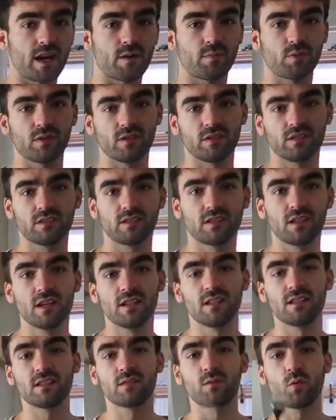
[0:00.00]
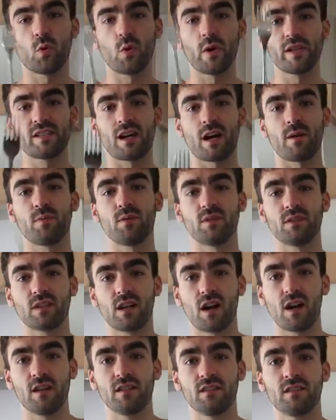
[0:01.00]
happens. This is what always happens,
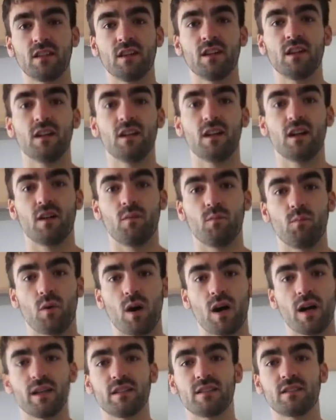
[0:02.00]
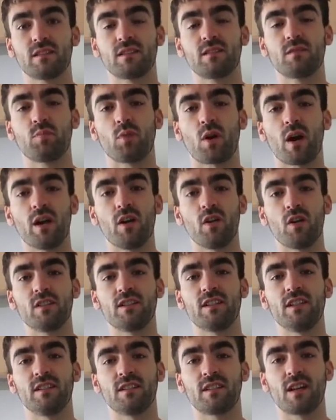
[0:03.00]
guys. My oh, here we go.
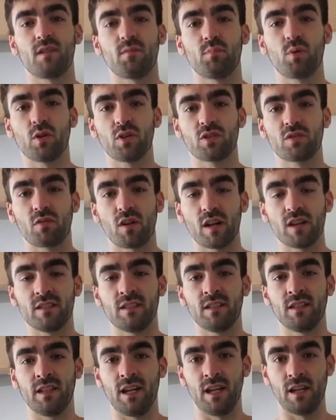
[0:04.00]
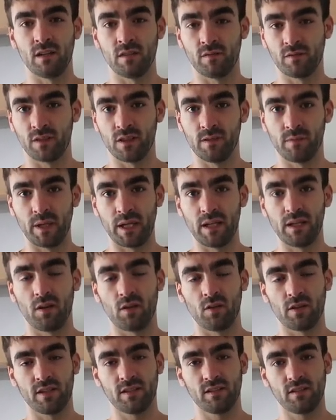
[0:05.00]
Priorities get pushed right to the end of the big
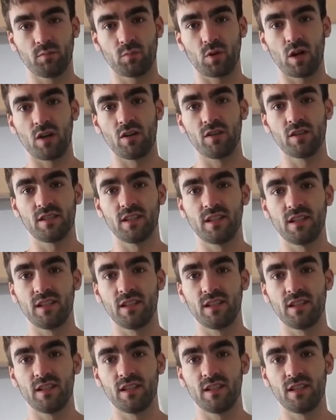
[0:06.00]
long list of priorities.